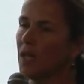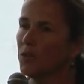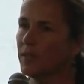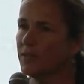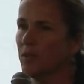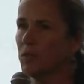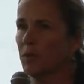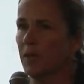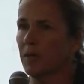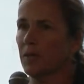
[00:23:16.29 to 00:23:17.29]
So that's how we
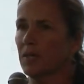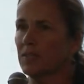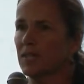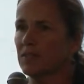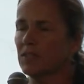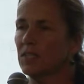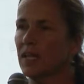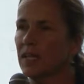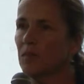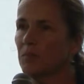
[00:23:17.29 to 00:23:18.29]
do it in our context.
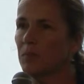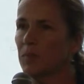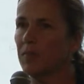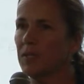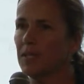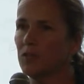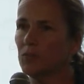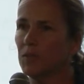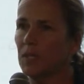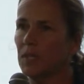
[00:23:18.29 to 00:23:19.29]
But I think
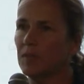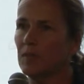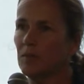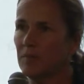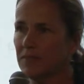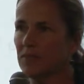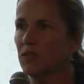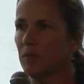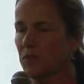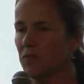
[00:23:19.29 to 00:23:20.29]
it's really, the
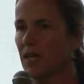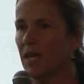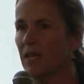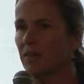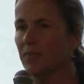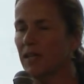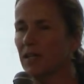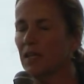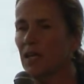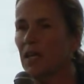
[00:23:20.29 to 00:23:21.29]
message I would say is that